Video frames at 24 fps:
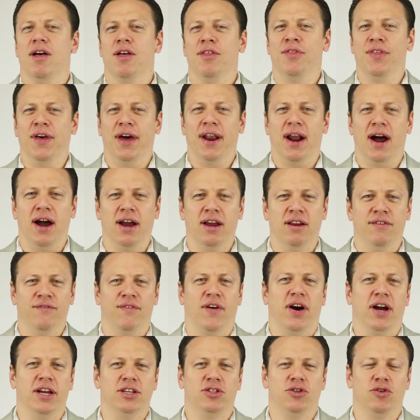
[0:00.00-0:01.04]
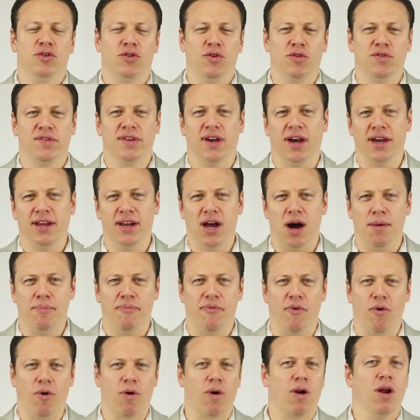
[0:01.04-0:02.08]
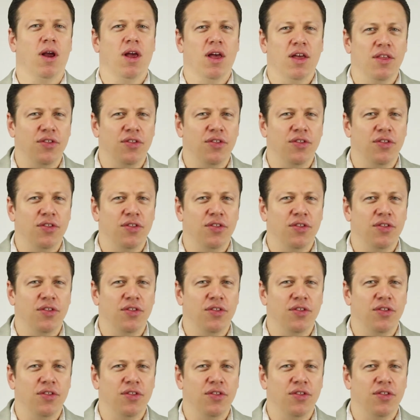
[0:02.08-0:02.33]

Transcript: that I invite you to sign up for.